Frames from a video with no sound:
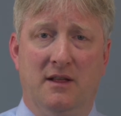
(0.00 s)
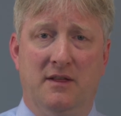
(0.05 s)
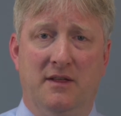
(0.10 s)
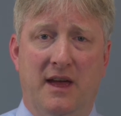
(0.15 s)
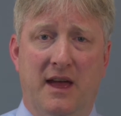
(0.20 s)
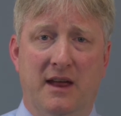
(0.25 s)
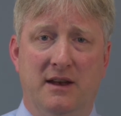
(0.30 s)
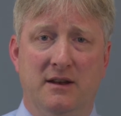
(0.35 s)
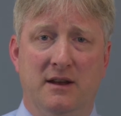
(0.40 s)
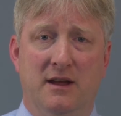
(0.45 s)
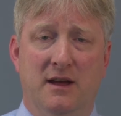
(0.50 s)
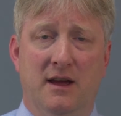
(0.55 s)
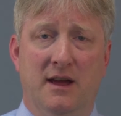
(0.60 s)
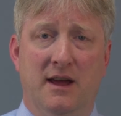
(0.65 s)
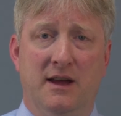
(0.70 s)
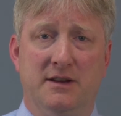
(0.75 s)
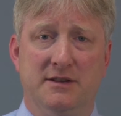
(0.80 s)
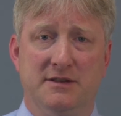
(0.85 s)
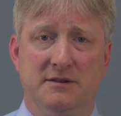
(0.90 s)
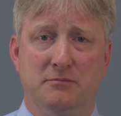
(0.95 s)
then
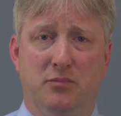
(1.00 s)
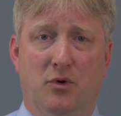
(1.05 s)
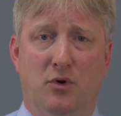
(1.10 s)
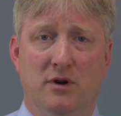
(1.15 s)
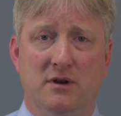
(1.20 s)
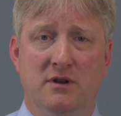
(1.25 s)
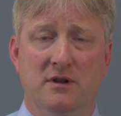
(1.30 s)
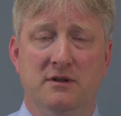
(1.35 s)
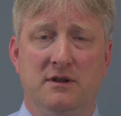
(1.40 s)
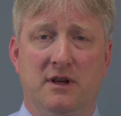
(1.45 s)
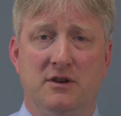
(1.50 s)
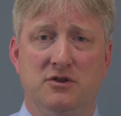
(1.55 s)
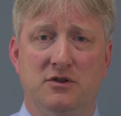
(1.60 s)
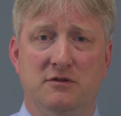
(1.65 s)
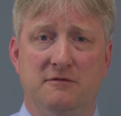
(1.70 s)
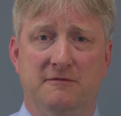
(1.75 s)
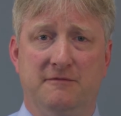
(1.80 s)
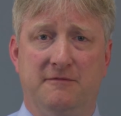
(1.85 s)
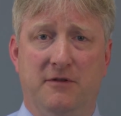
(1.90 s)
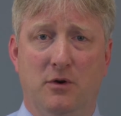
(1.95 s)
it is important that
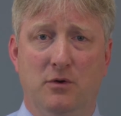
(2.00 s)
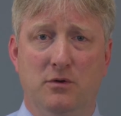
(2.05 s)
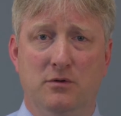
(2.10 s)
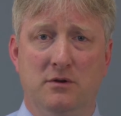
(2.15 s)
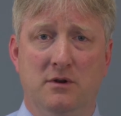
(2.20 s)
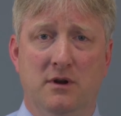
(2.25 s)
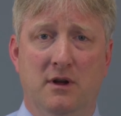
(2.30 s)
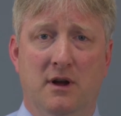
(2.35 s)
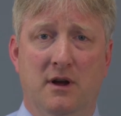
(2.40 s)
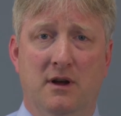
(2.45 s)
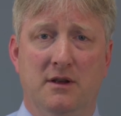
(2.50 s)
you phone